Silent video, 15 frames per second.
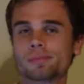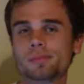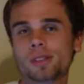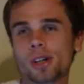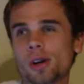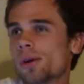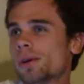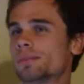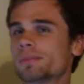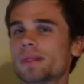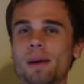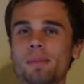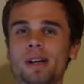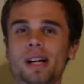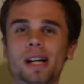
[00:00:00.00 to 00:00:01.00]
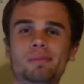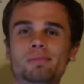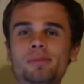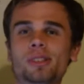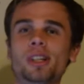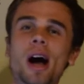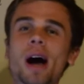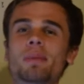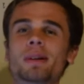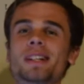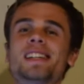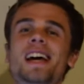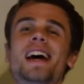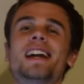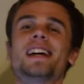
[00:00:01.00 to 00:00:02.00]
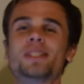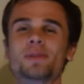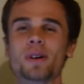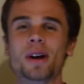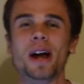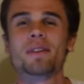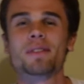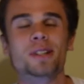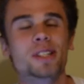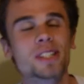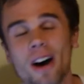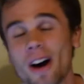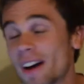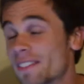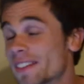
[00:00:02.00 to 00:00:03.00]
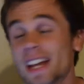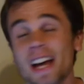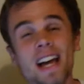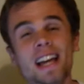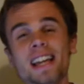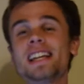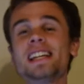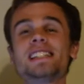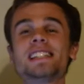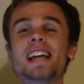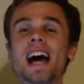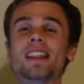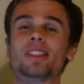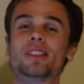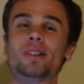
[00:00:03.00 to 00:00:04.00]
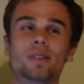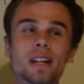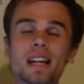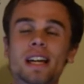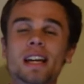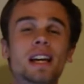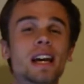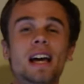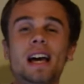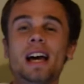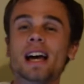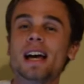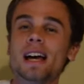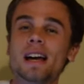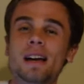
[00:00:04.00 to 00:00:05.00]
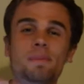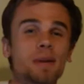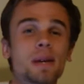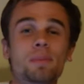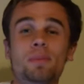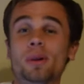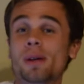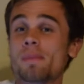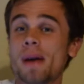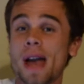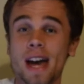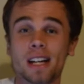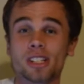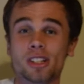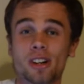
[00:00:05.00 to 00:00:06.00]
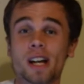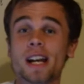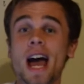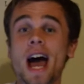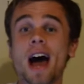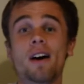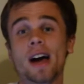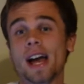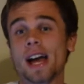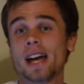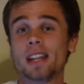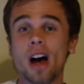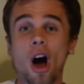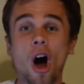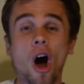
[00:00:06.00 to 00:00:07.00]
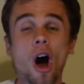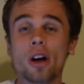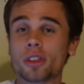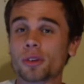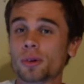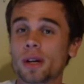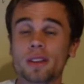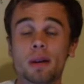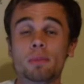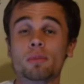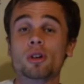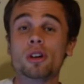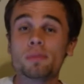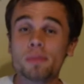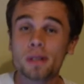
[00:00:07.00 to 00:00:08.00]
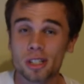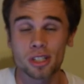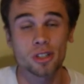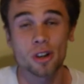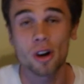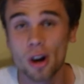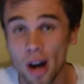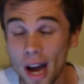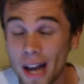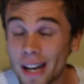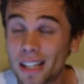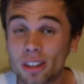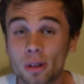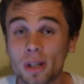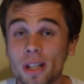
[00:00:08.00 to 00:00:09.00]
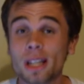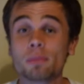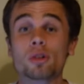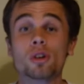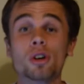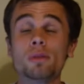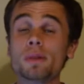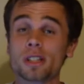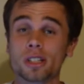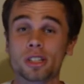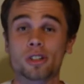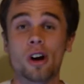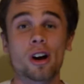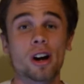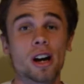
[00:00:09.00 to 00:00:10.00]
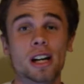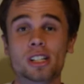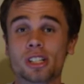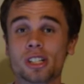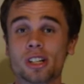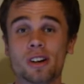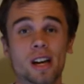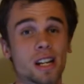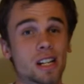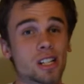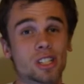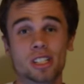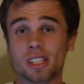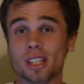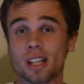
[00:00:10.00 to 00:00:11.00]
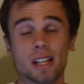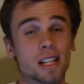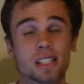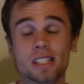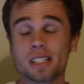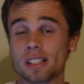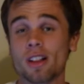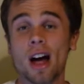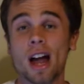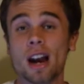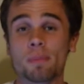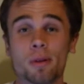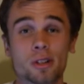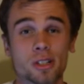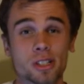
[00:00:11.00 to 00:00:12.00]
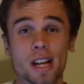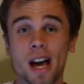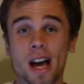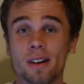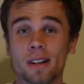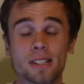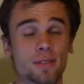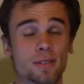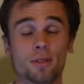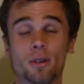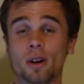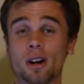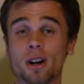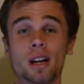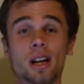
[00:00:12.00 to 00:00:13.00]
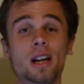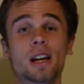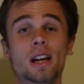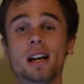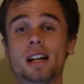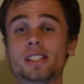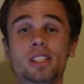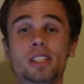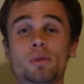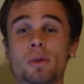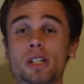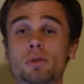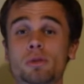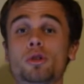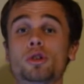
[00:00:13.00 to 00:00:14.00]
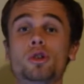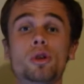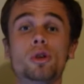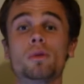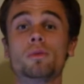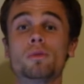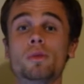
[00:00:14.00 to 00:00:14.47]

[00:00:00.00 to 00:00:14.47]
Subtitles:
cool, I'm here. I'm content. It's whatever. So, I mean, he's got 3 people to manage right now, and all 3 of them could be the start. Any 3 of them could be the starter next year, and it's just a lot of personalities for a situation where you don't